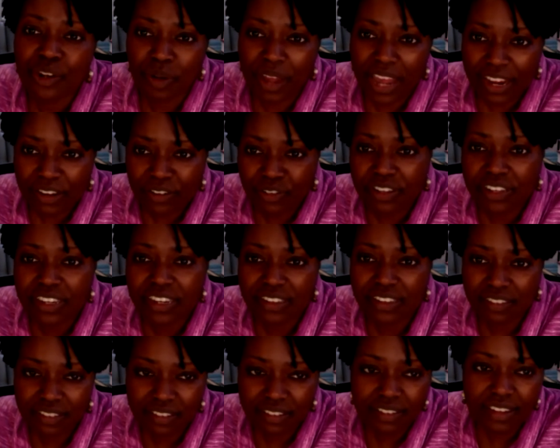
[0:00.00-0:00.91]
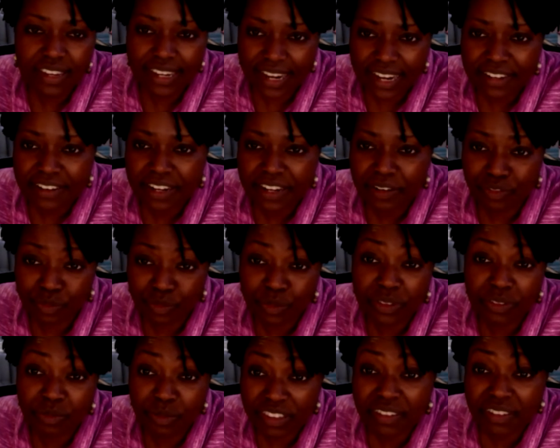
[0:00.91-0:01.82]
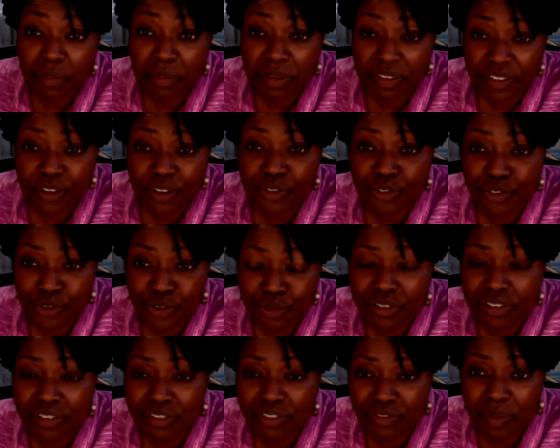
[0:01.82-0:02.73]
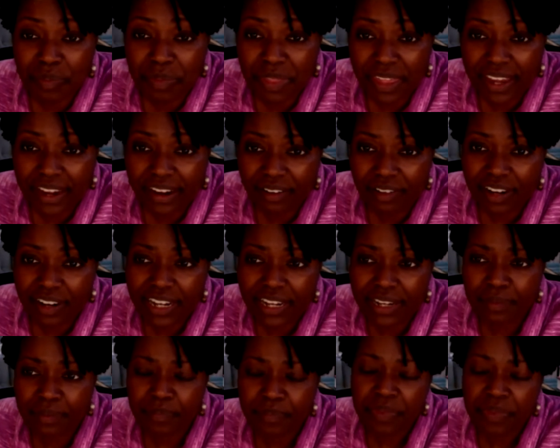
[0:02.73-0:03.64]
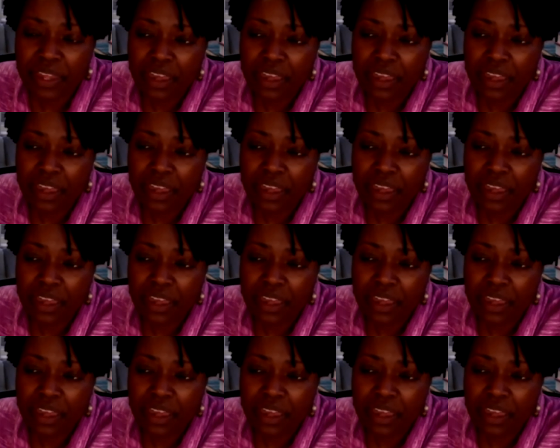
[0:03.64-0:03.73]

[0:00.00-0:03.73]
actually get in contact with some of their students from there, right?